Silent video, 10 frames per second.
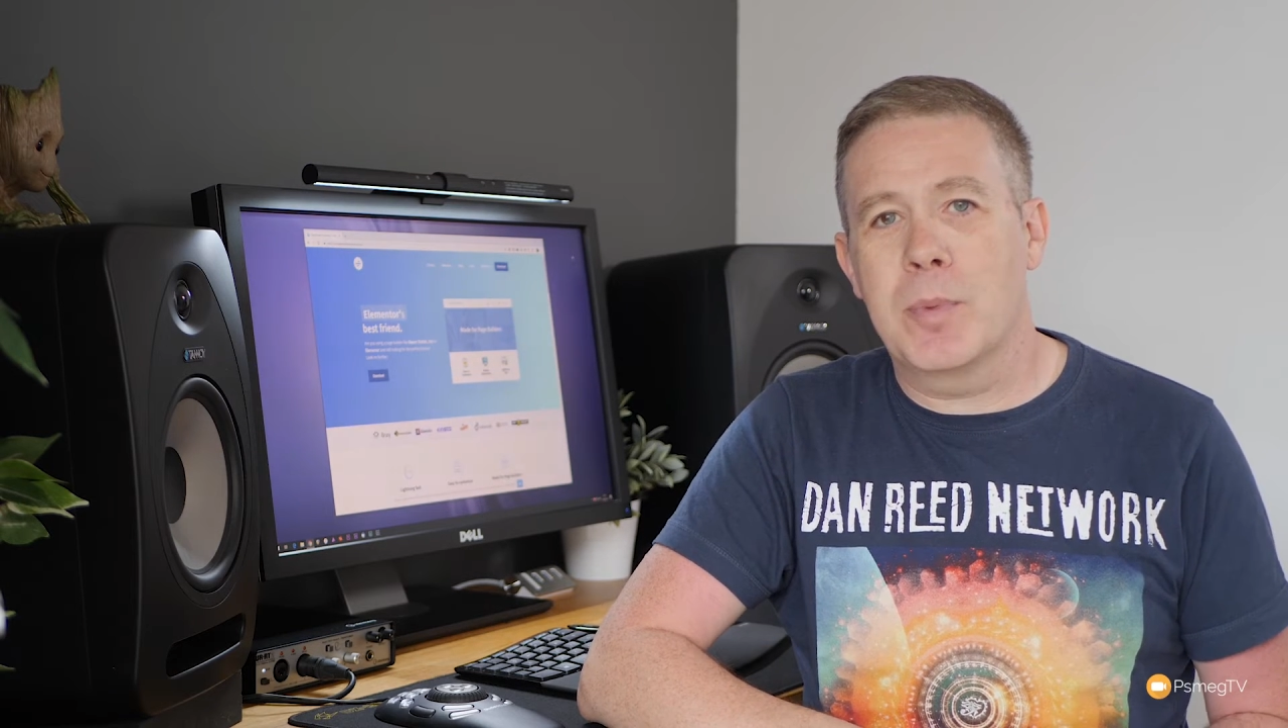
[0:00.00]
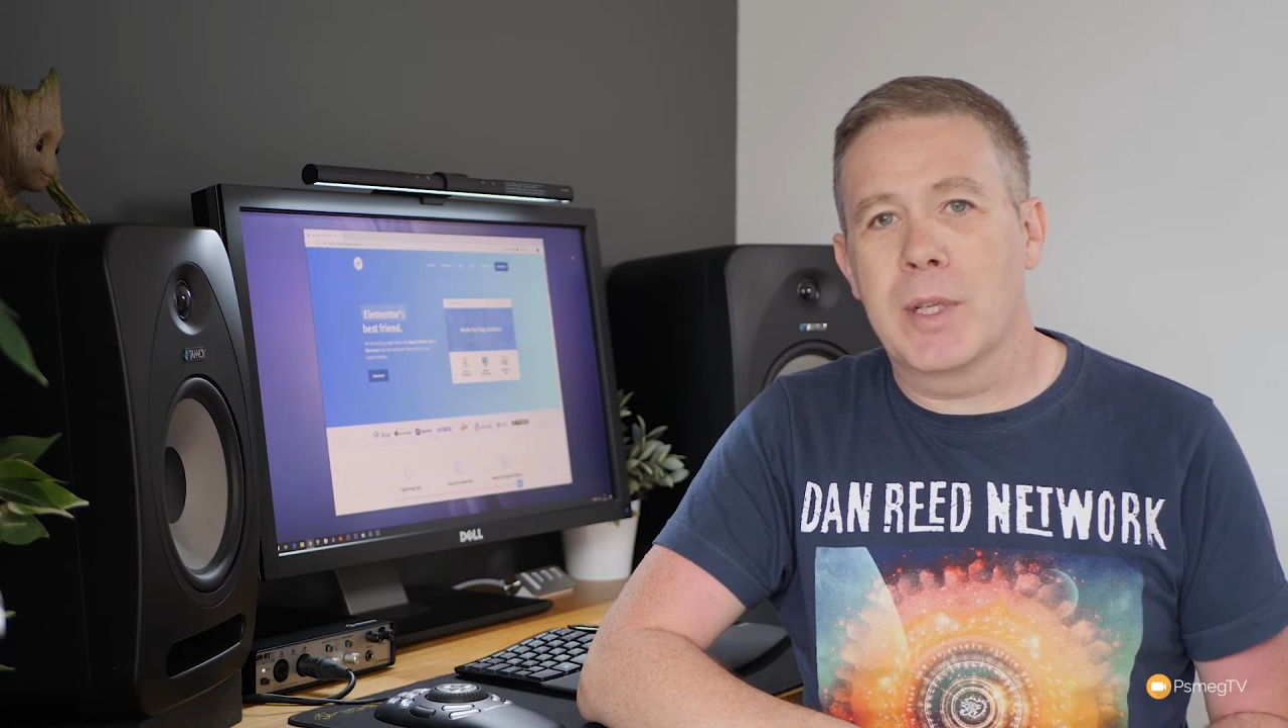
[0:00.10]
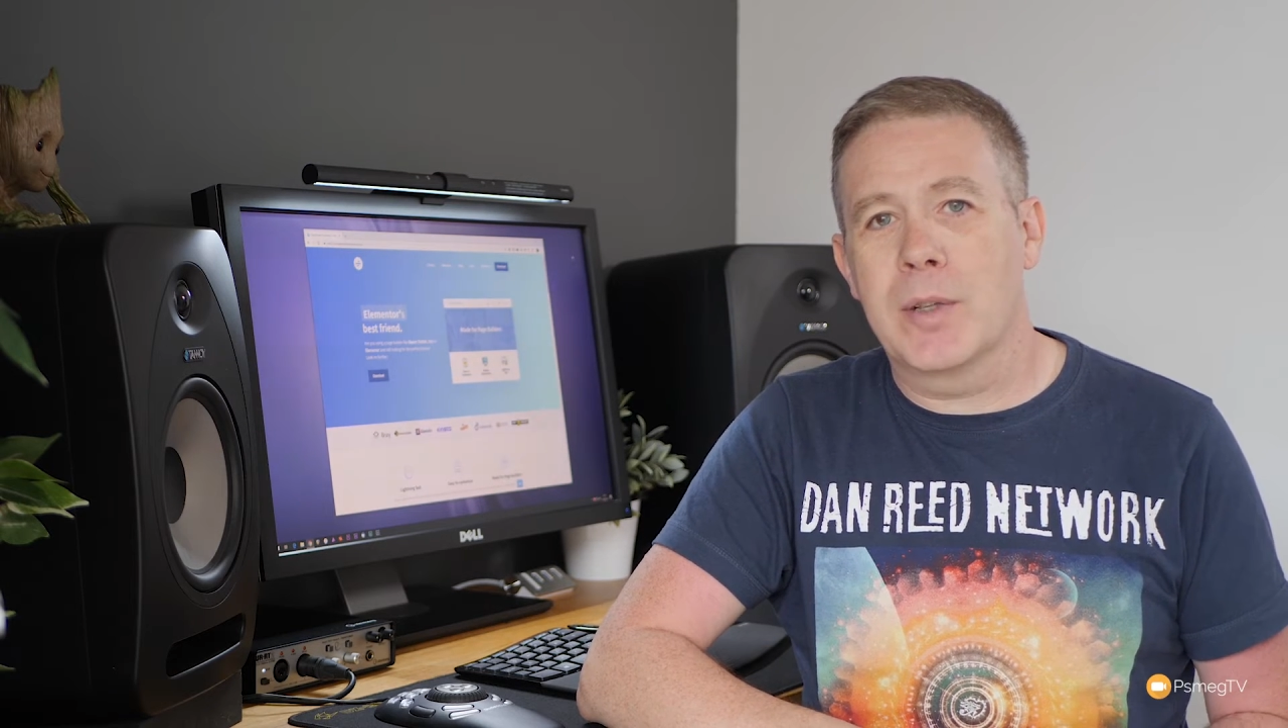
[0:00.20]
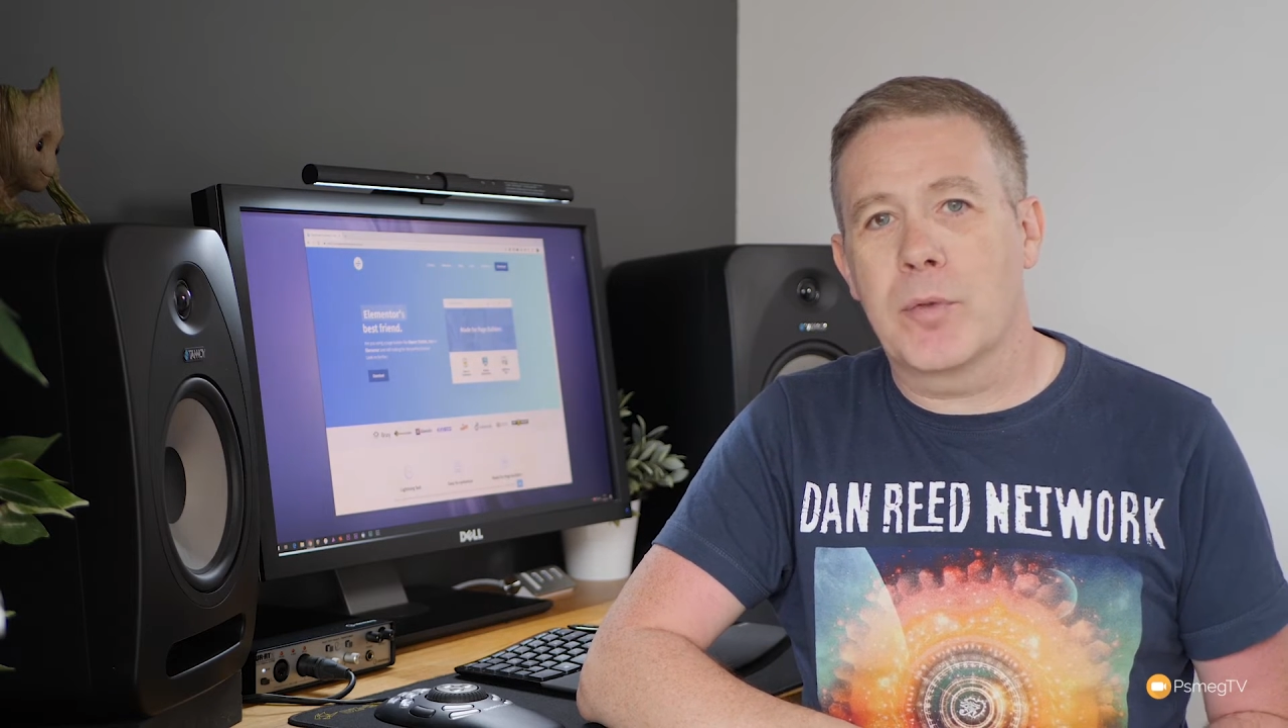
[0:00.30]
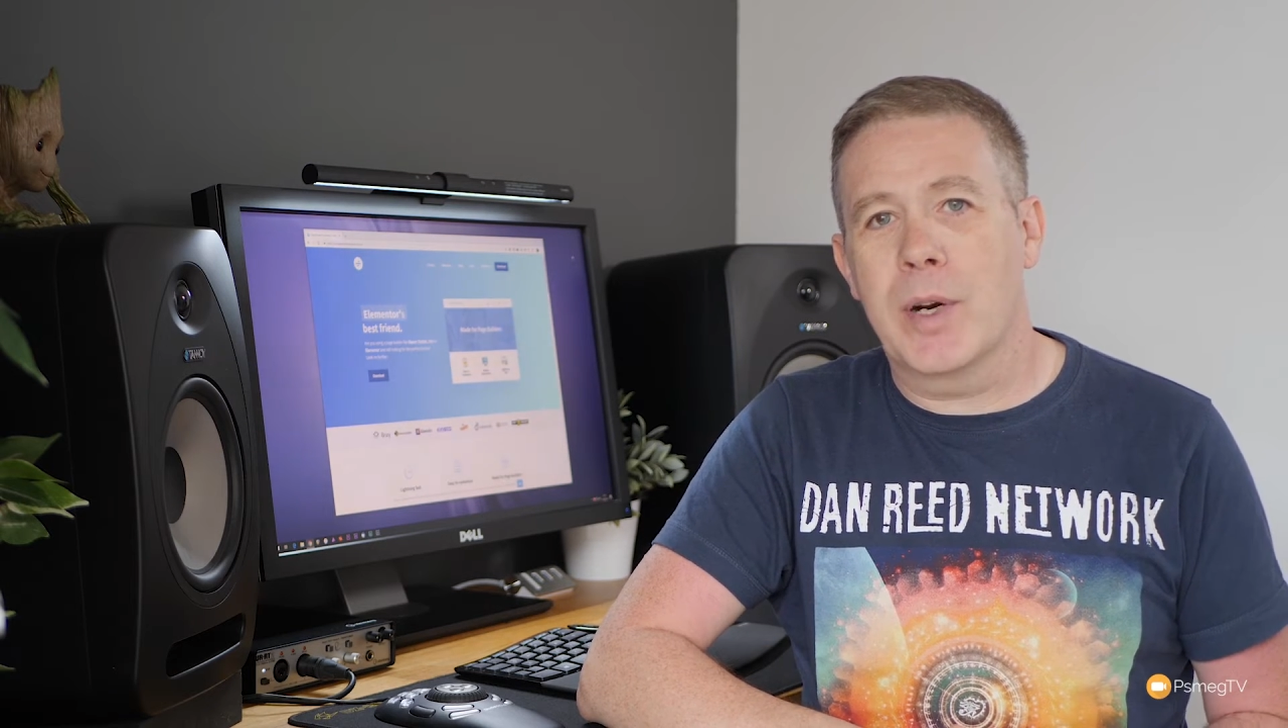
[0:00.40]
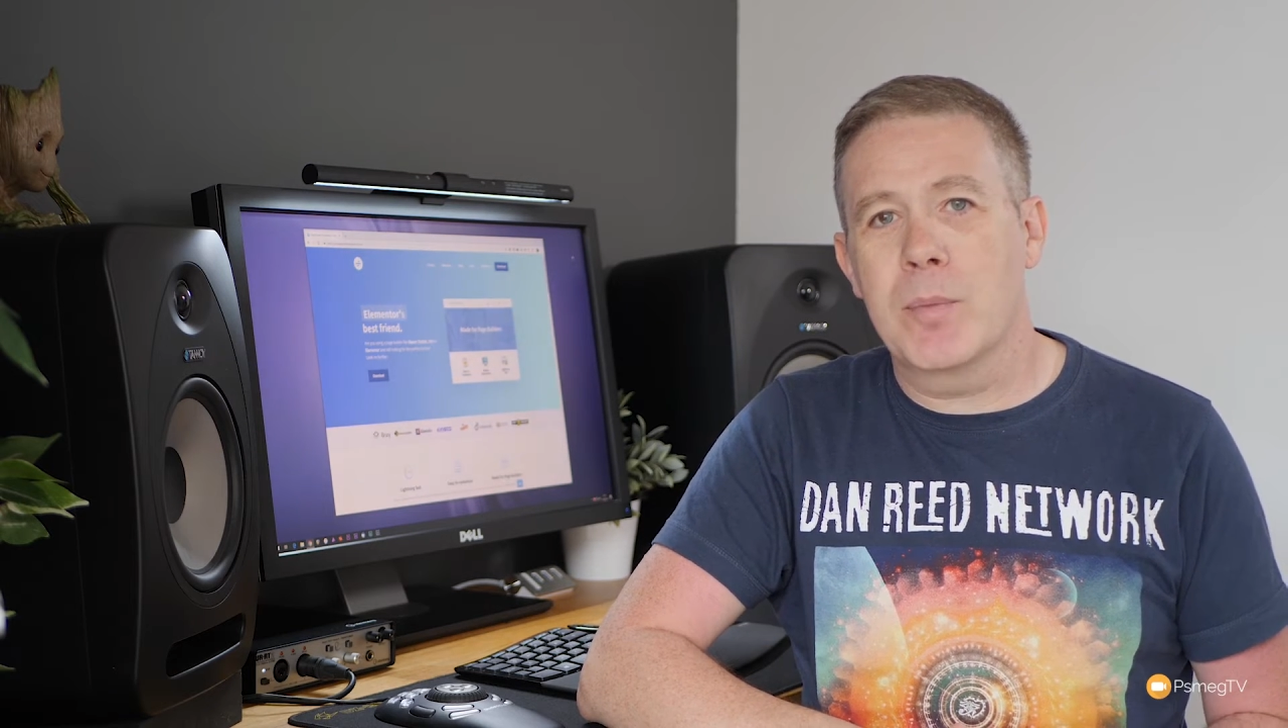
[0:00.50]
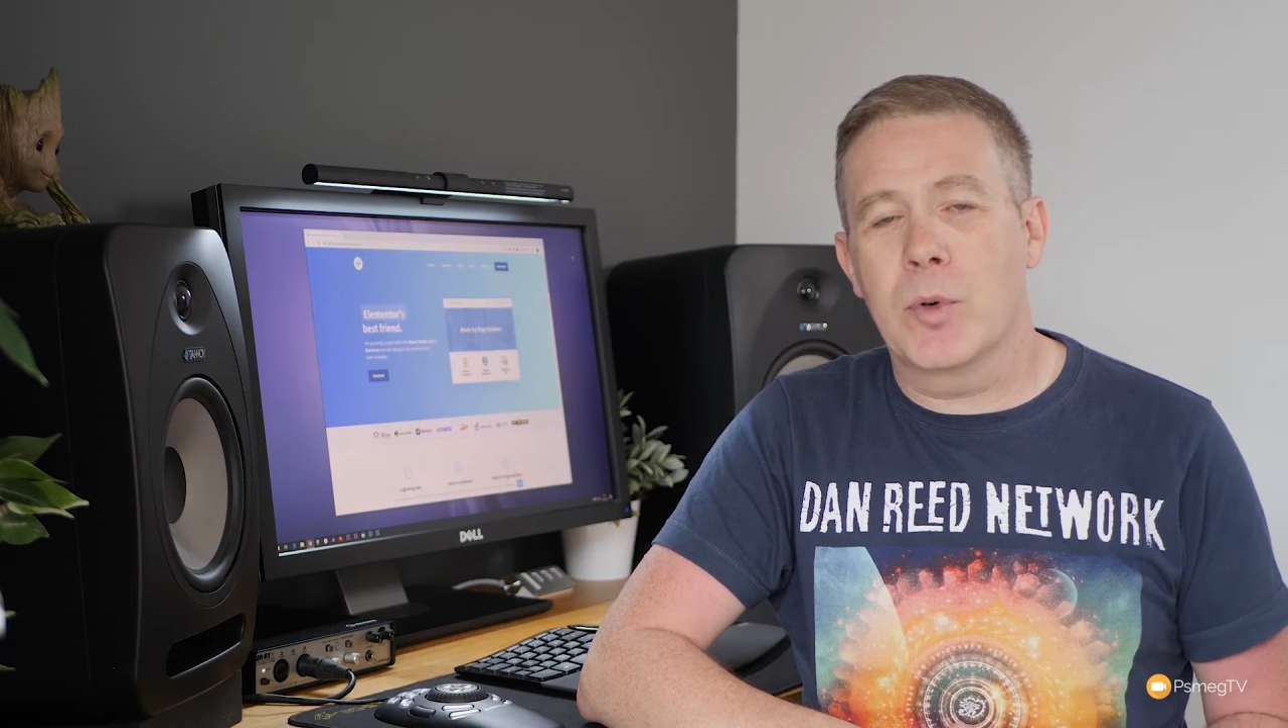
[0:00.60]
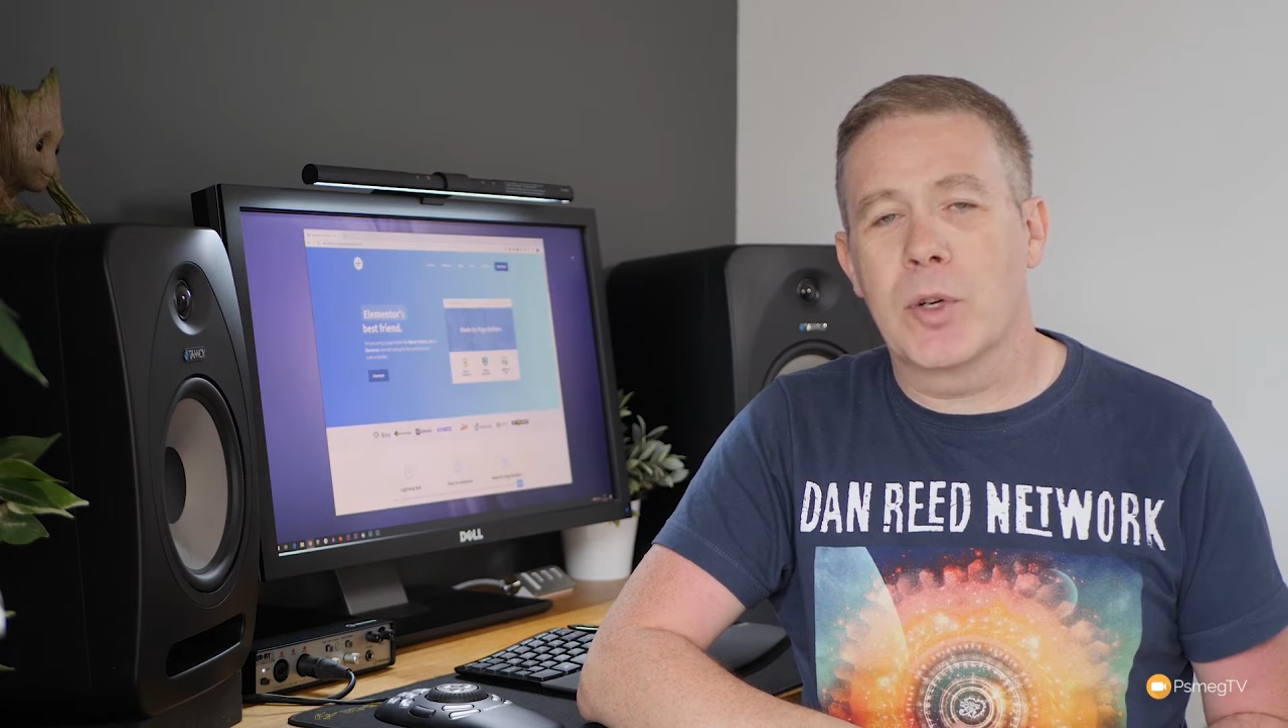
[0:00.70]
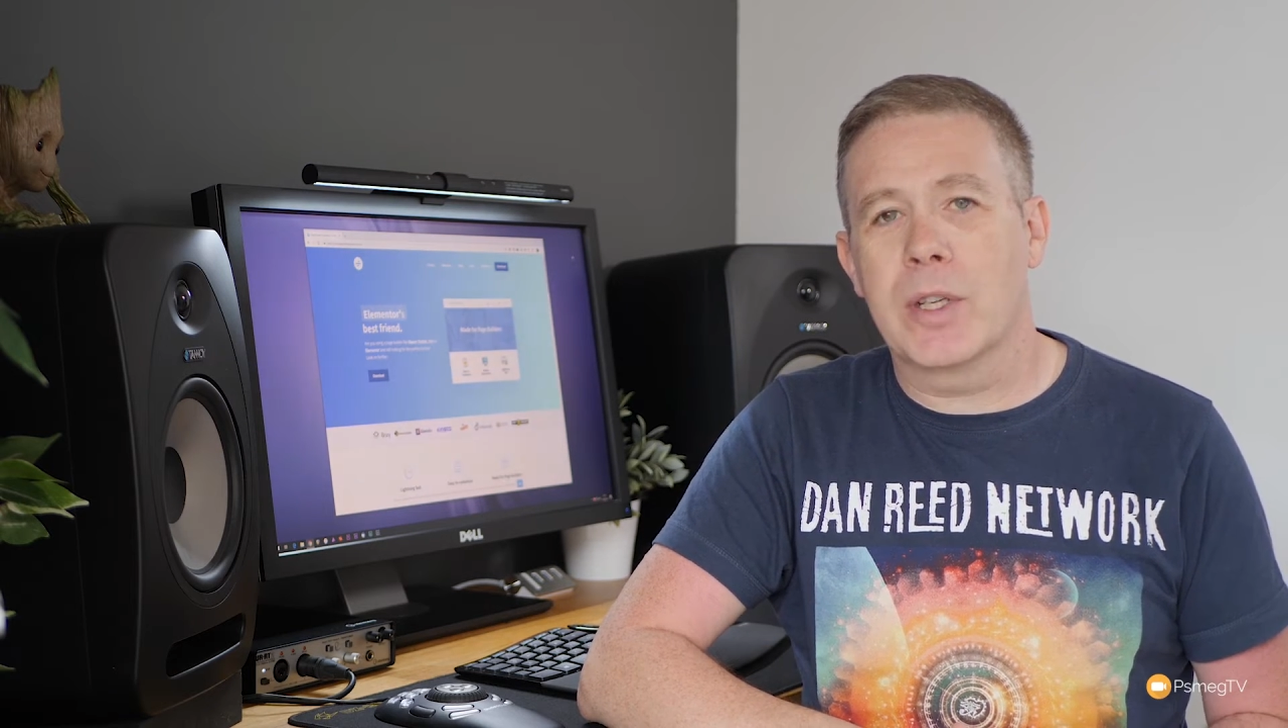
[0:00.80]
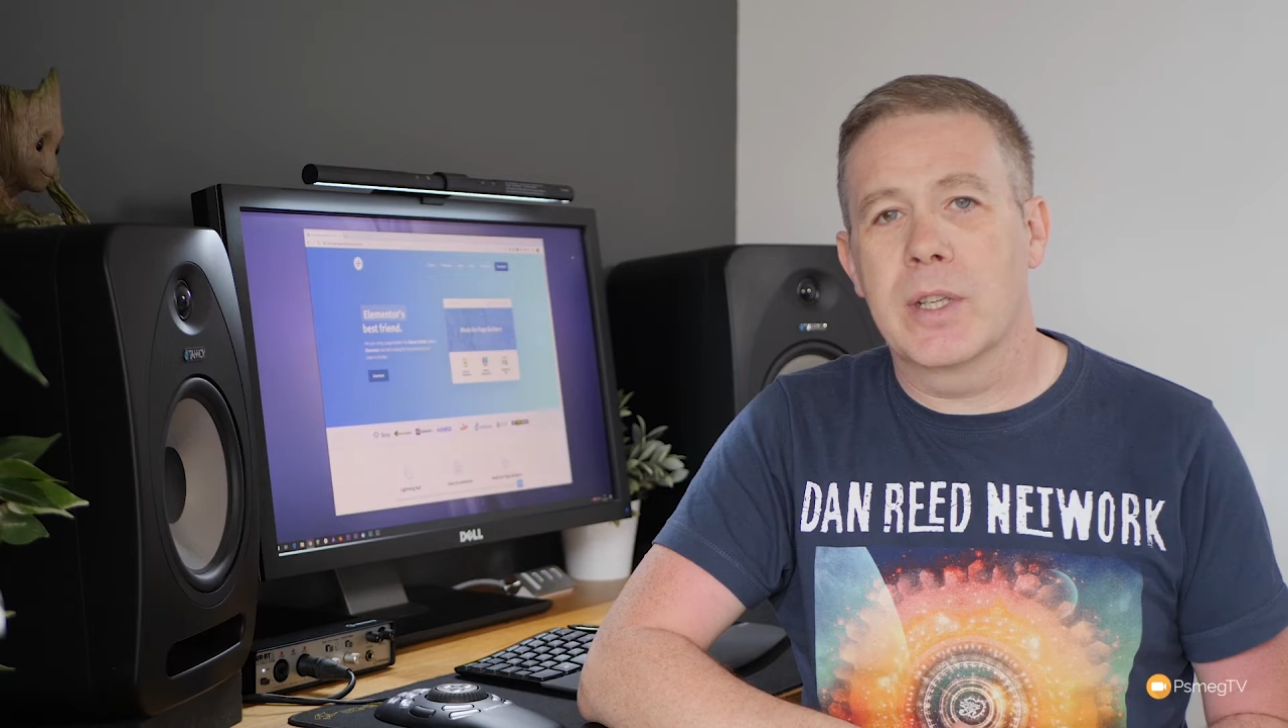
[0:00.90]
Builder
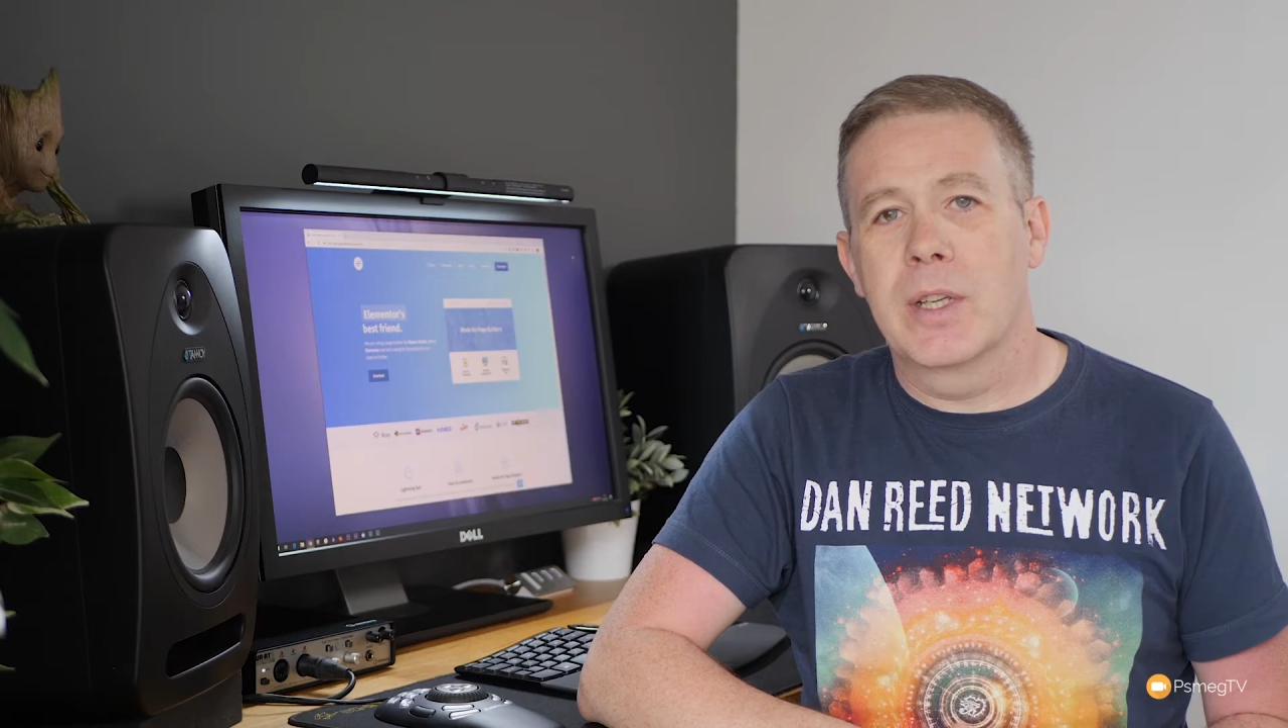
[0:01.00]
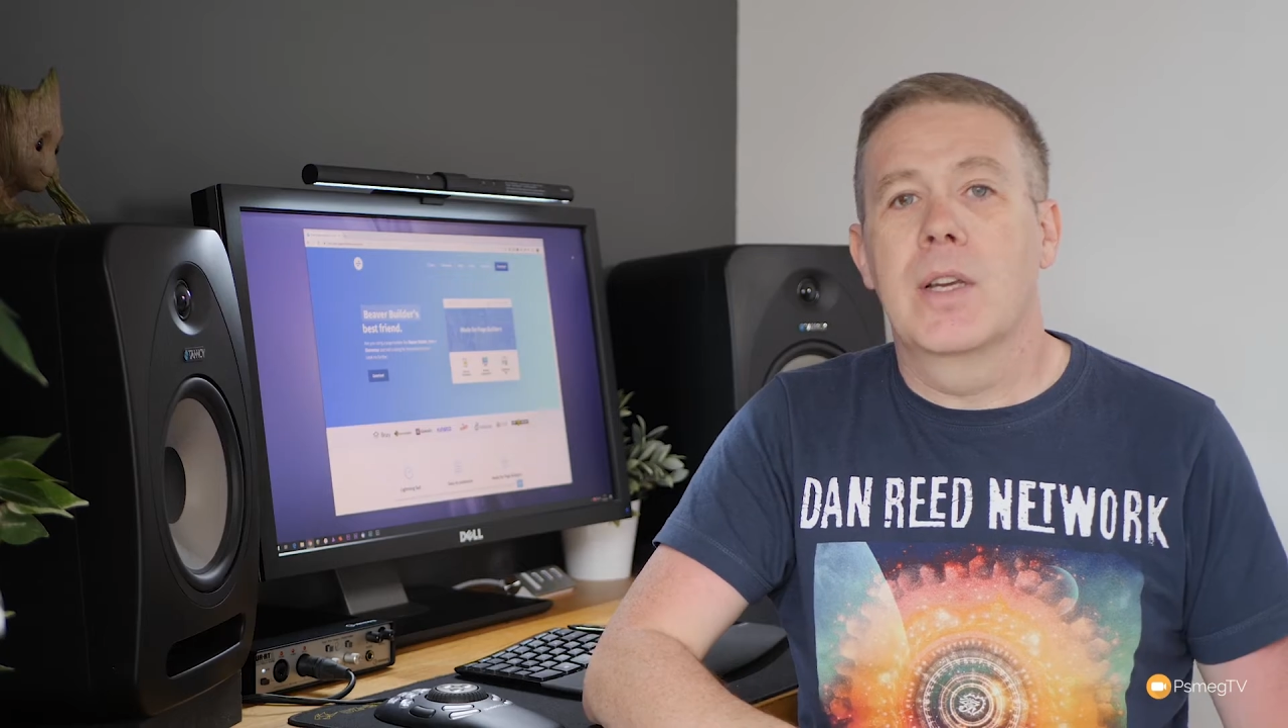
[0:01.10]
Framework.